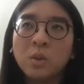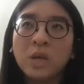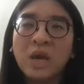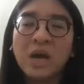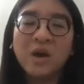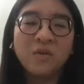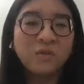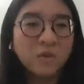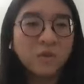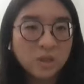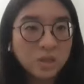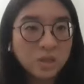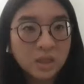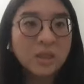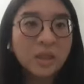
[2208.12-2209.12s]
we have
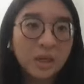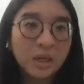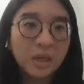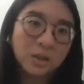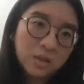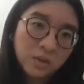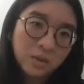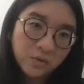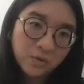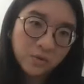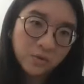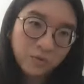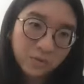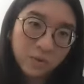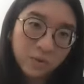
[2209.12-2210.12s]
this elective